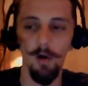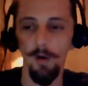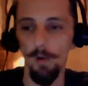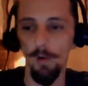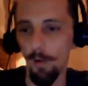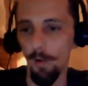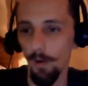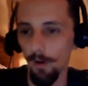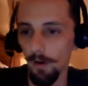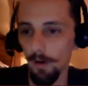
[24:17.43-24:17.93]

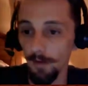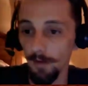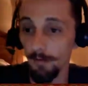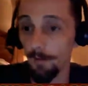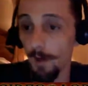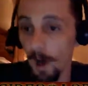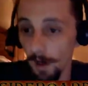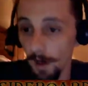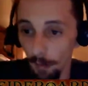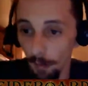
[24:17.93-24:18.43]
or
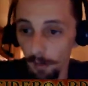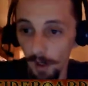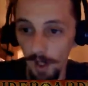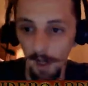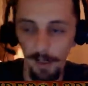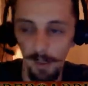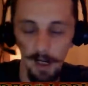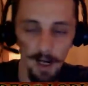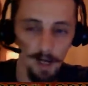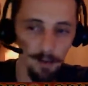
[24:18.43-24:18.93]

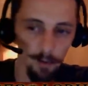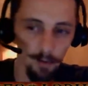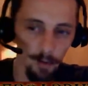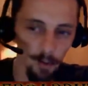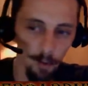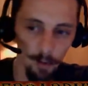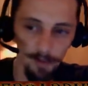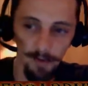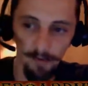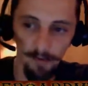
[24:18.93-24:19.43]
mono-black aggro
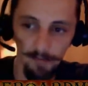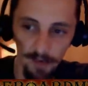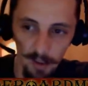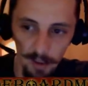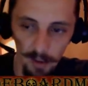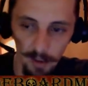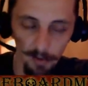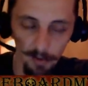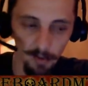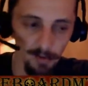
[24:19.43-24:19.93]
with the
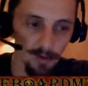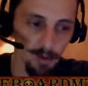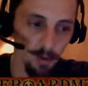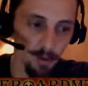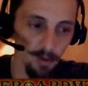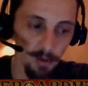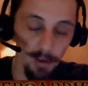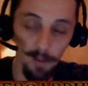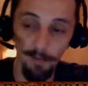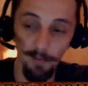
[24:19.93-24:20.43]
vehicles
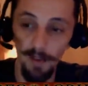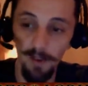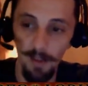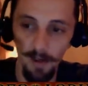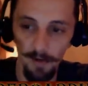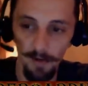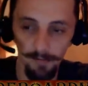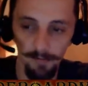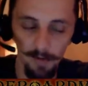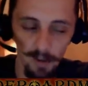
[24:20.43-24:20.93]
or some of the
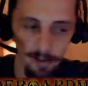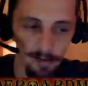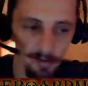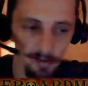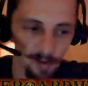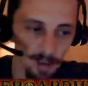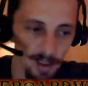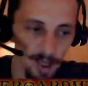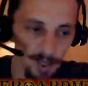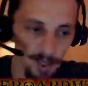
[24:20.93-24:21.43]
other
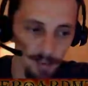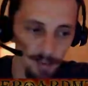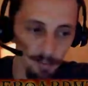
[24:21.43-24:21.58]
vehicles decks.